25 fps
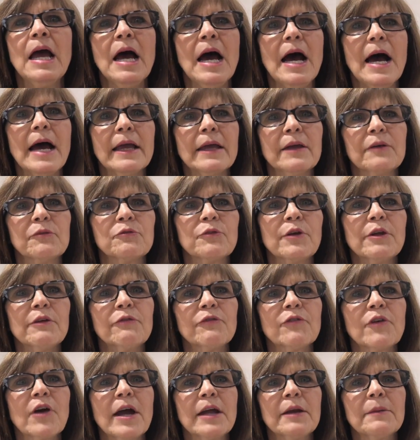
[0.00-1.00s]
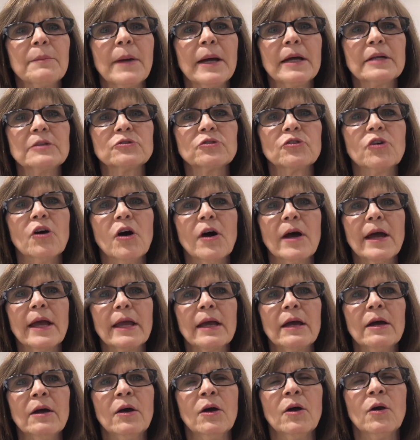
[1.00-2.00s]
I can refine my
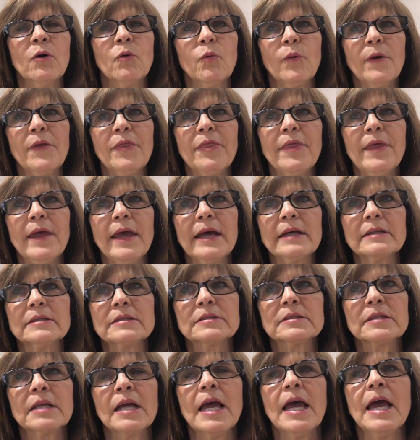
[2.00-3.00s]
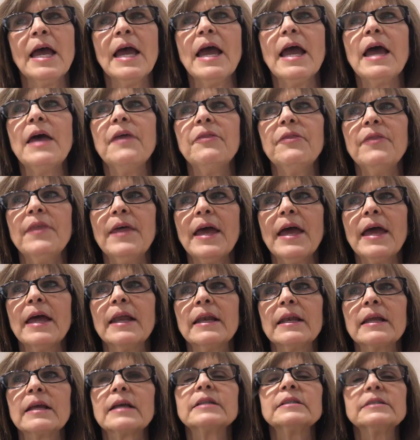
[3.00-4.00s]
drawing with this and
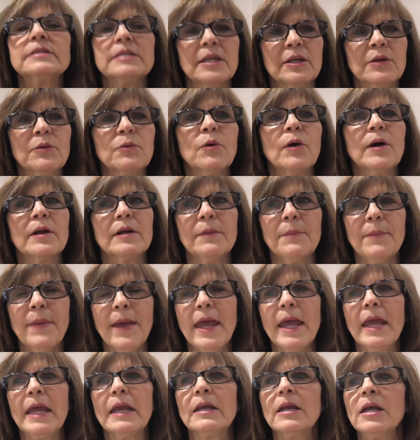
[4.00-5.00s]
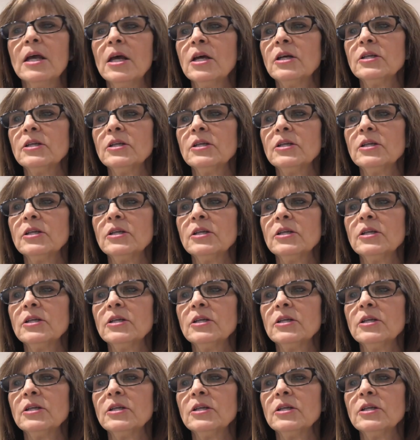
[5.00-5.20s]
then continue on to paint.